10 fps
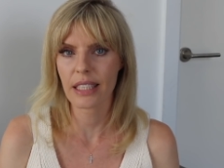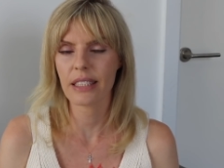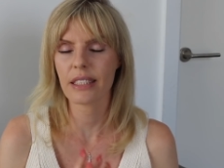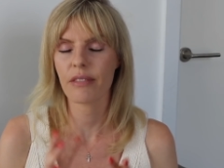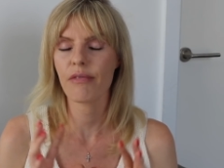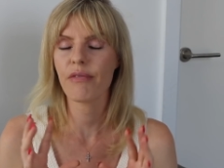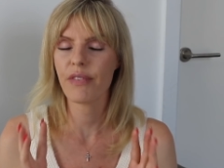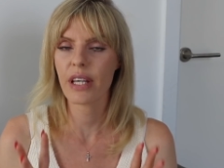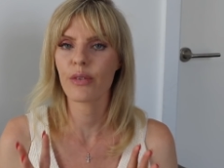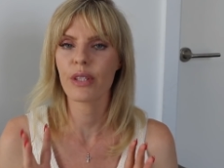it's a
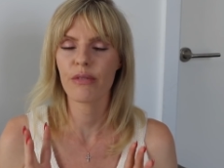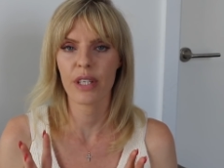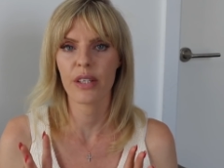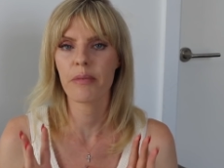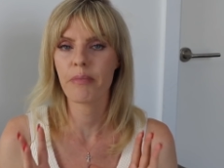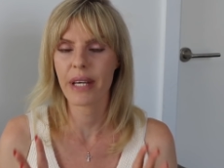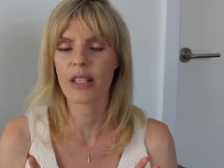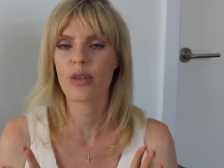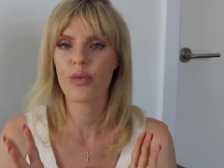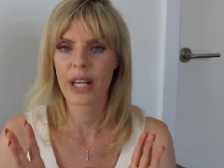very, very
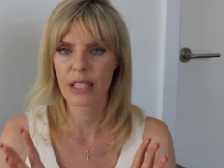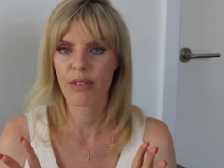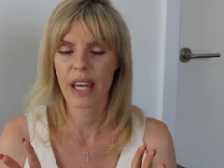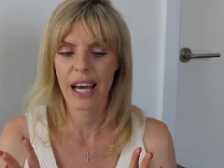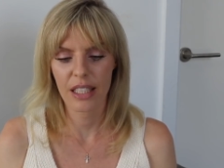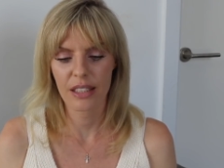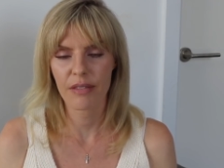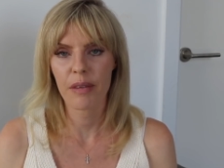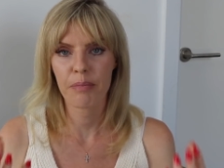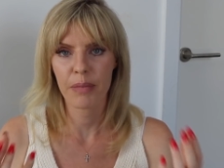big red flag. The